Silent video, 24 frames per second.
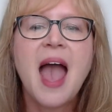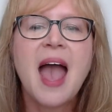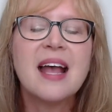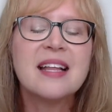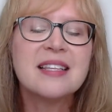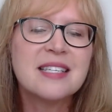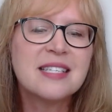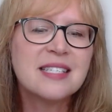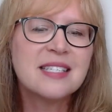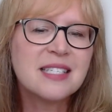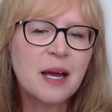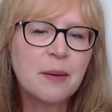
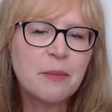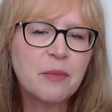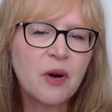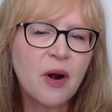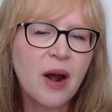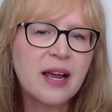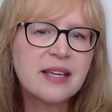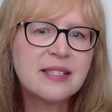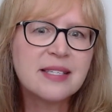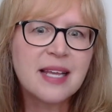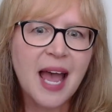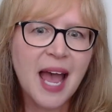and
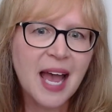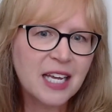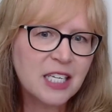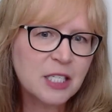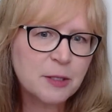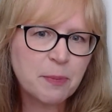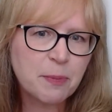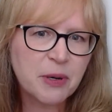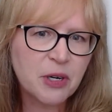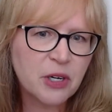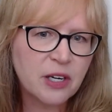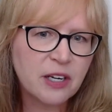summarize
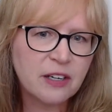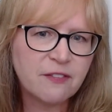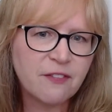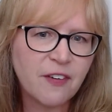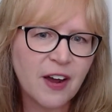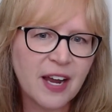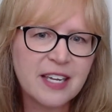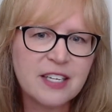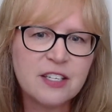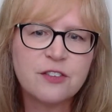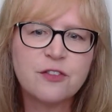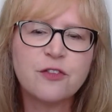expert
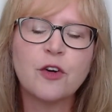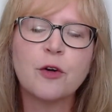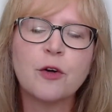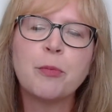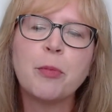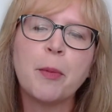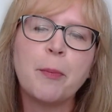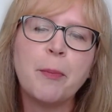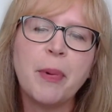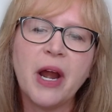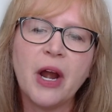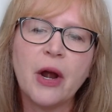advice for
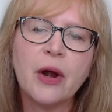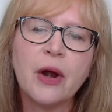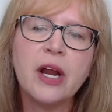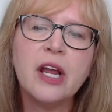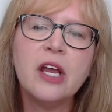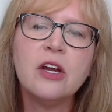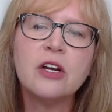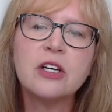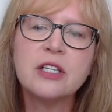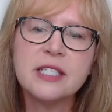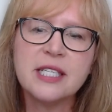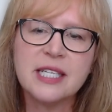
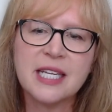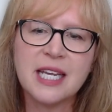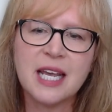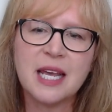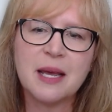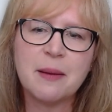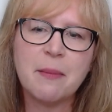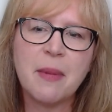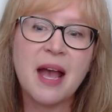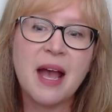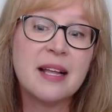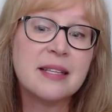preparing your
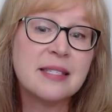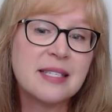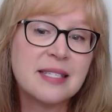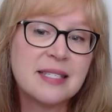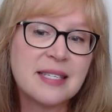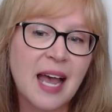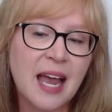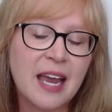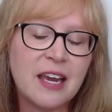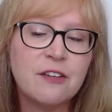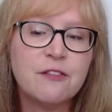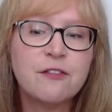team and
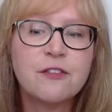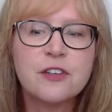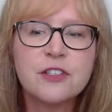site